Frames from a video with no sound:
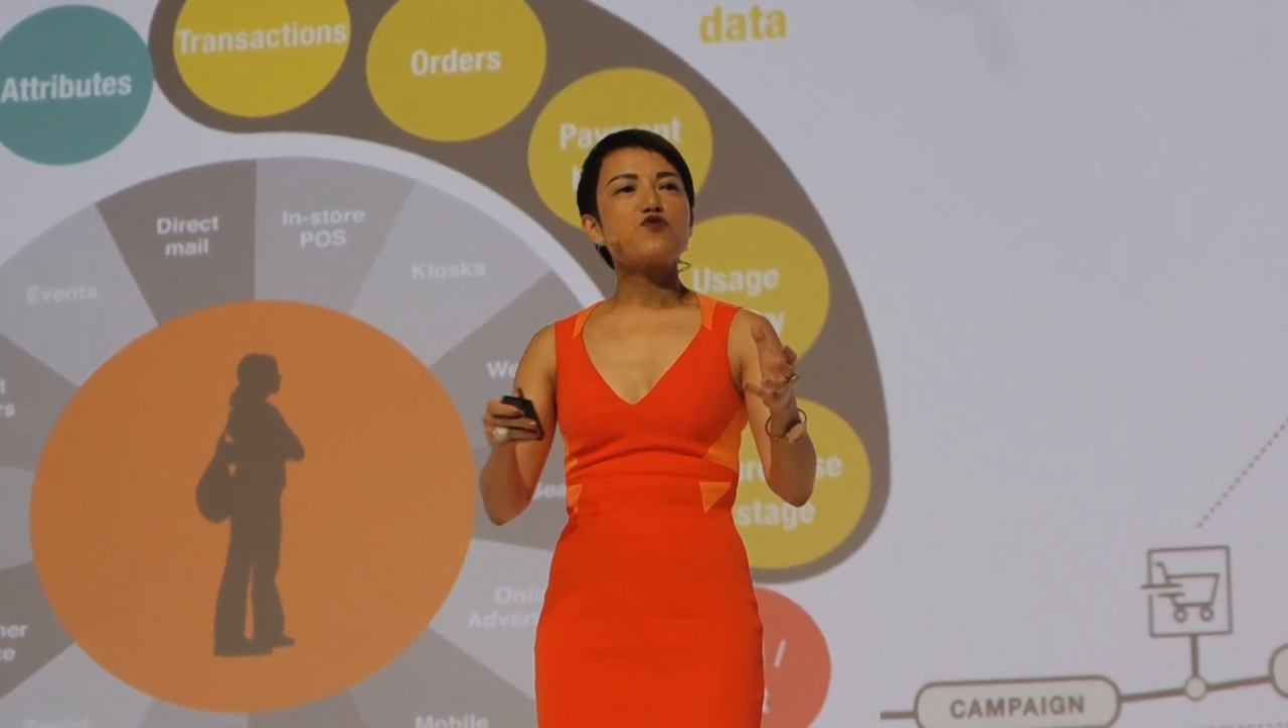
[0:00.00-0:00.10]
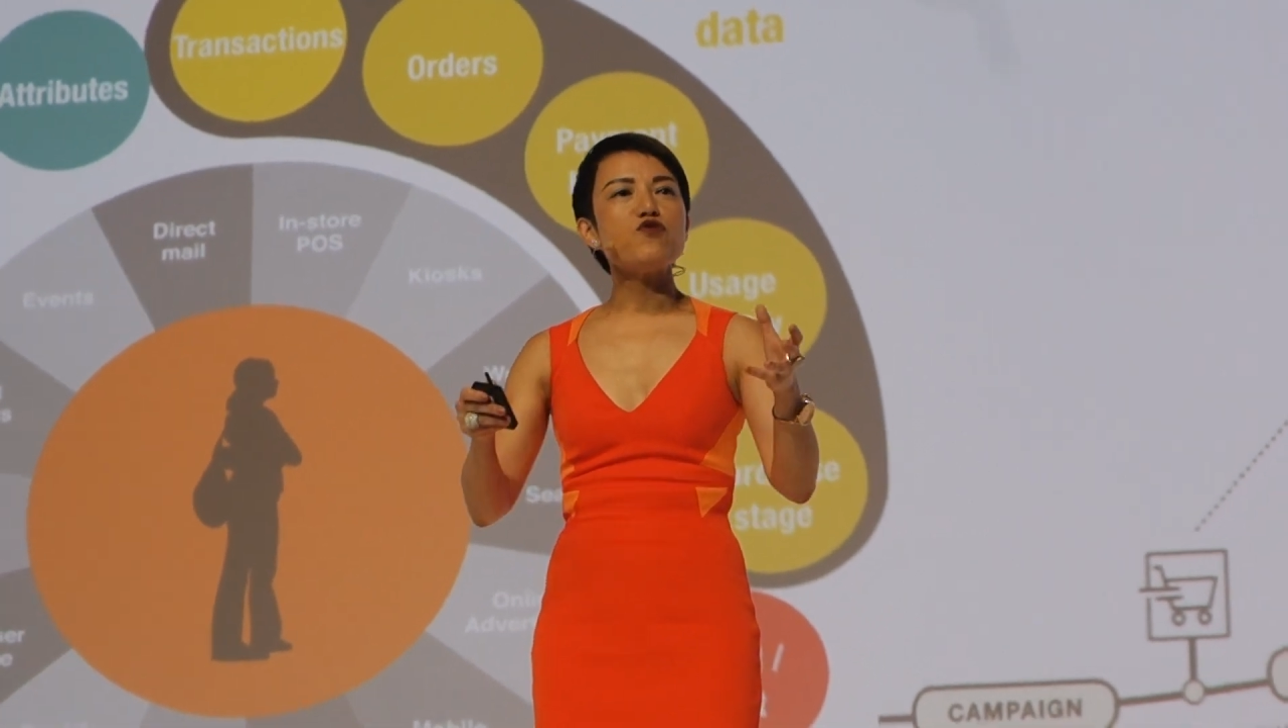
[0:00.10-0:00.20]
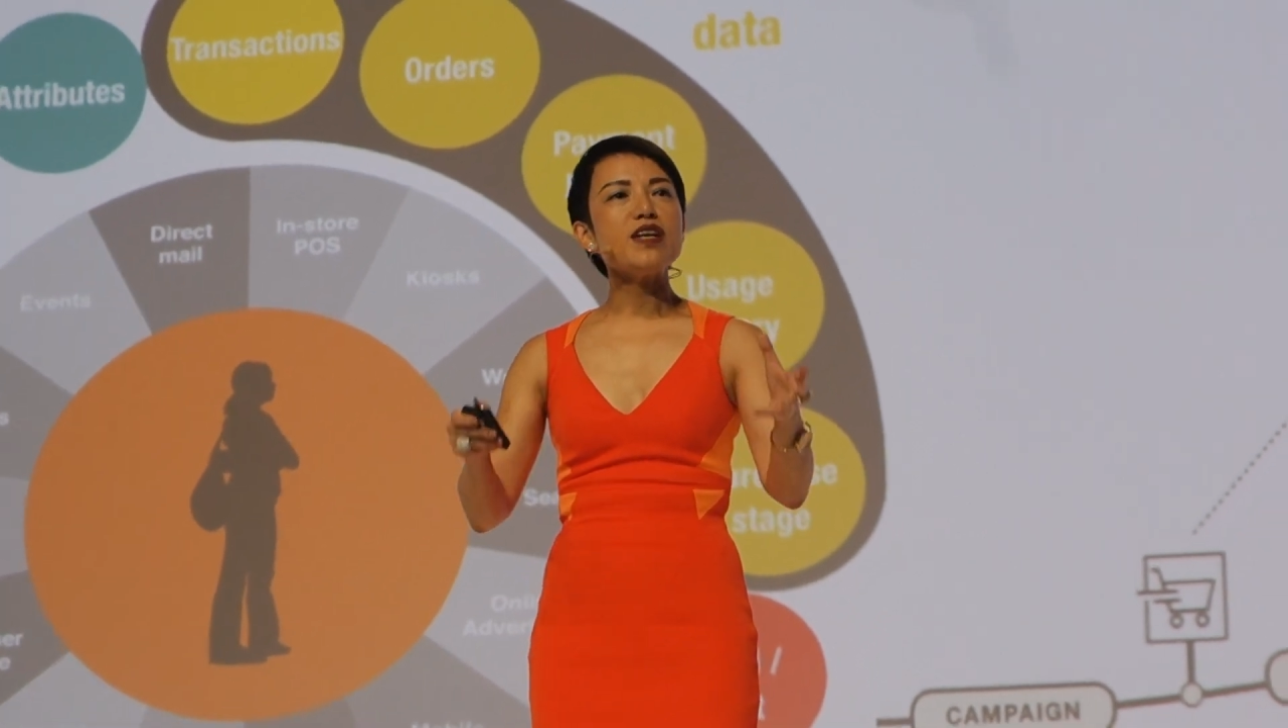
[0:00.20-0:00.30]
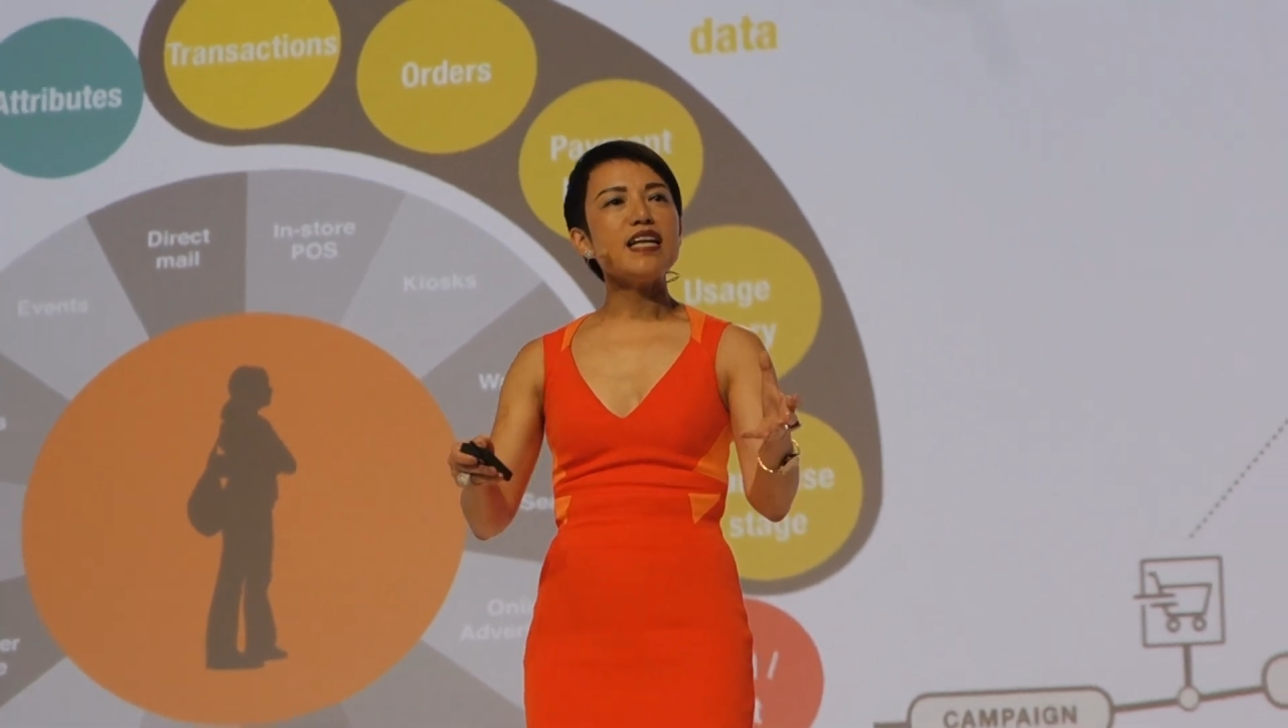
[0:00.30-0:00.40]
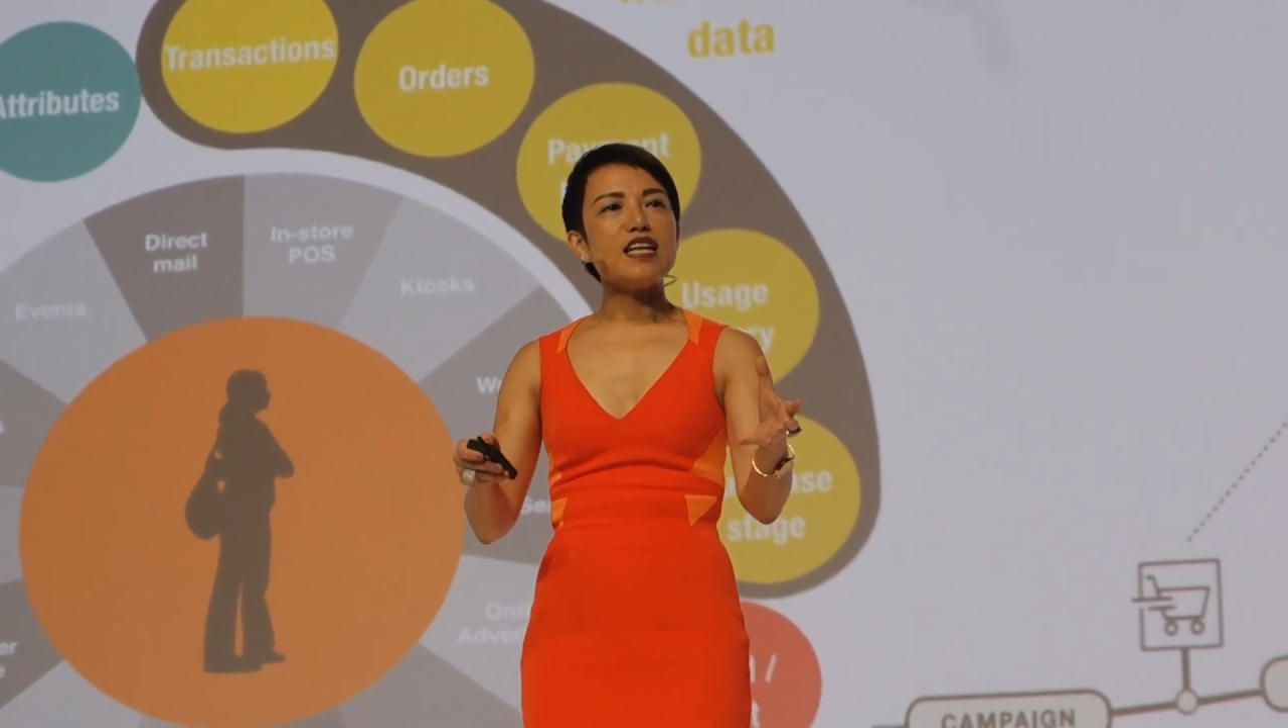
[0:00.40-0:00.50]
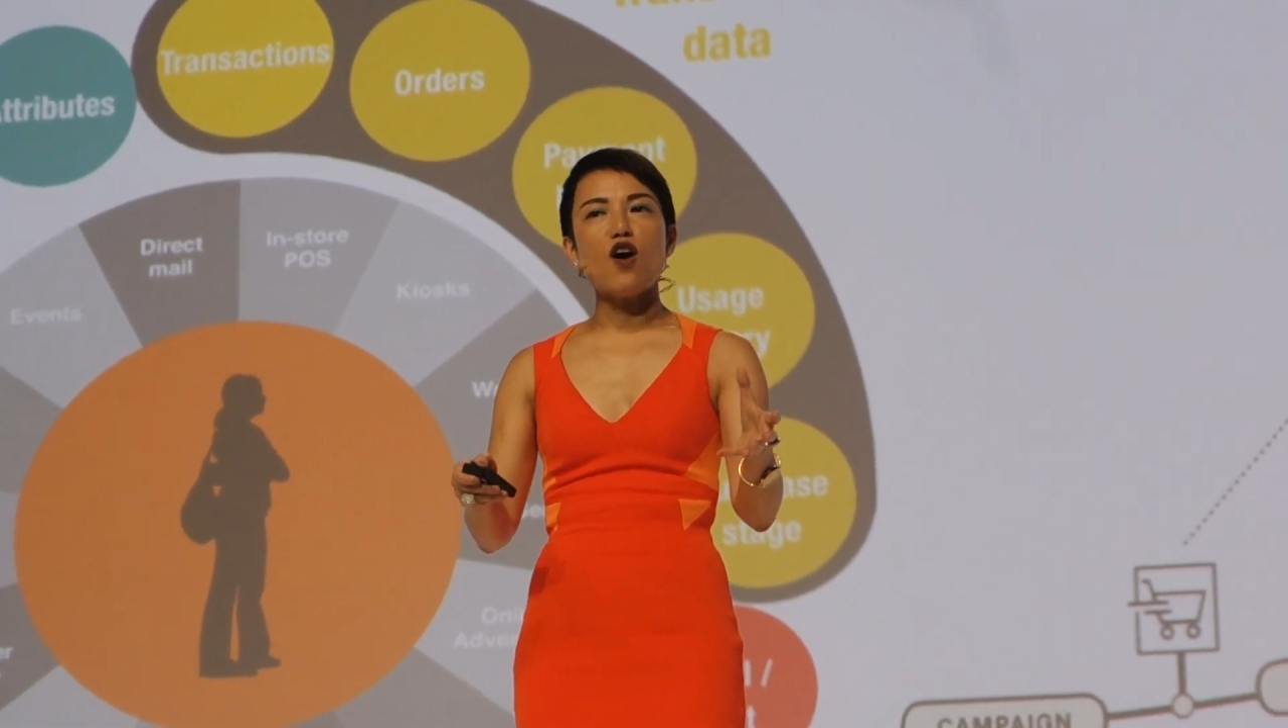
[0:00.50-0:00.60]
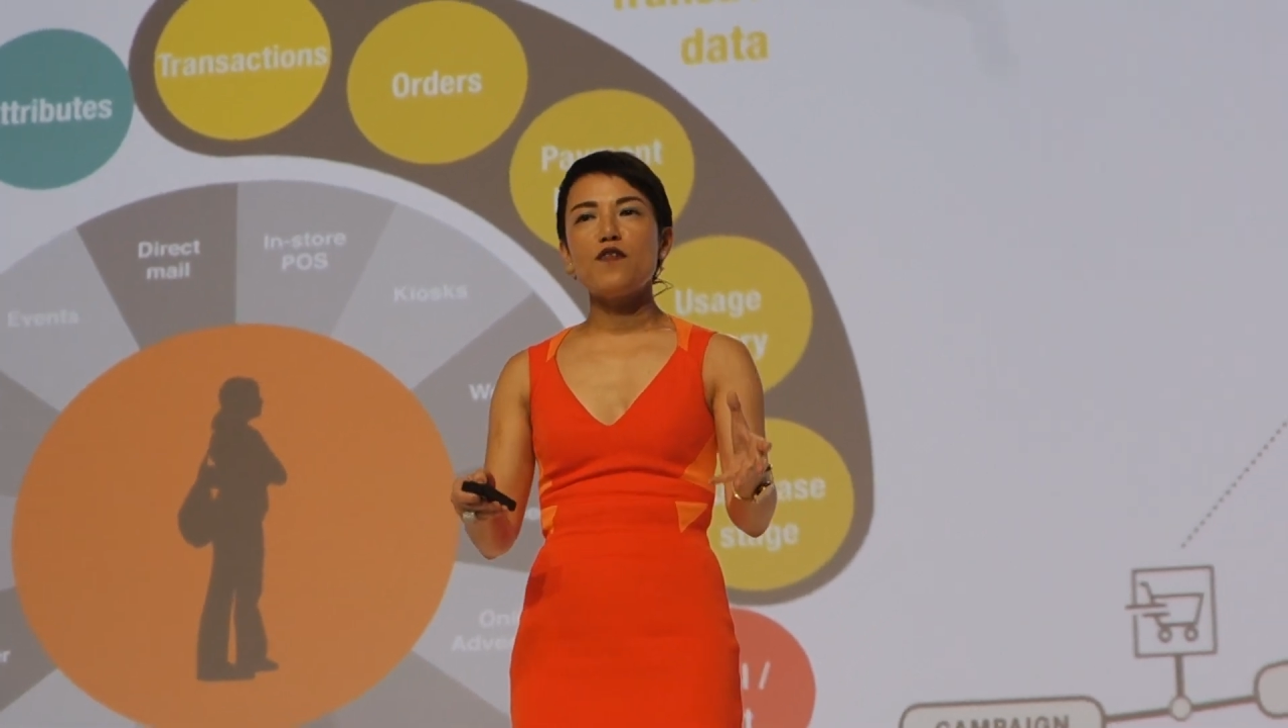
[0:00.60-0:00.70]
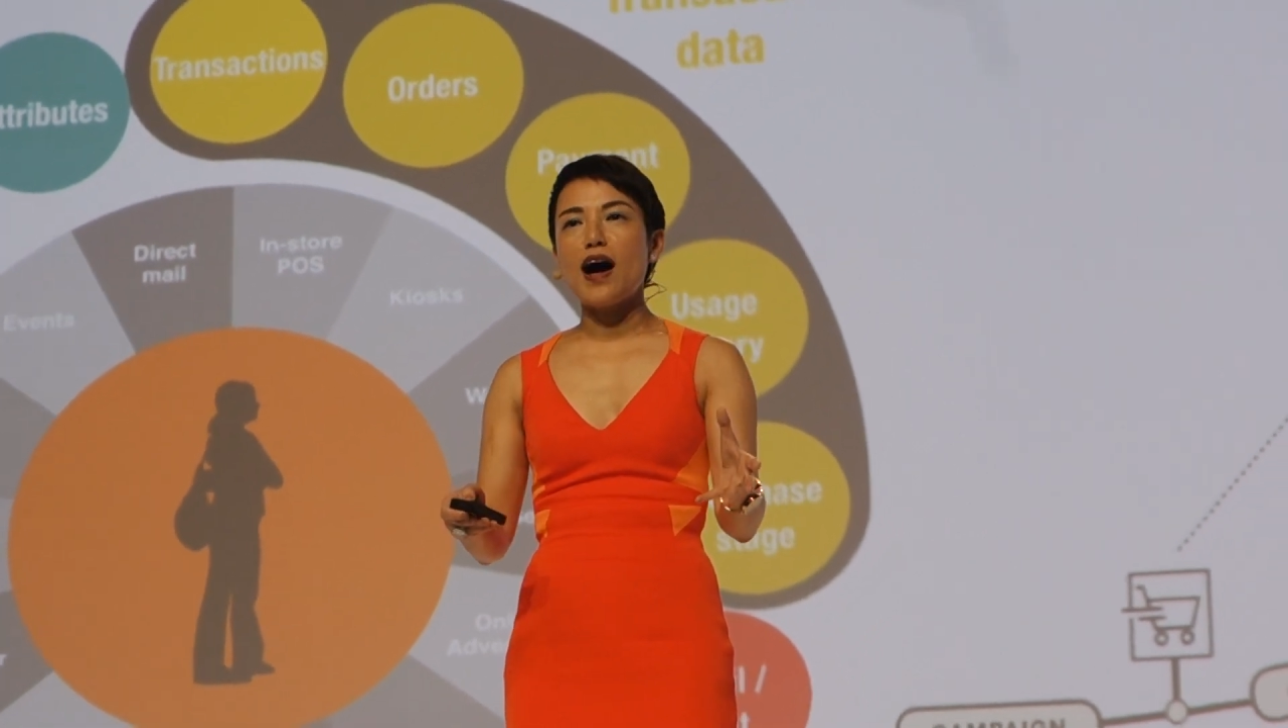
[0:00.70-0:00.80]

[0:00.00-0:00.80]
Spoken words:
really of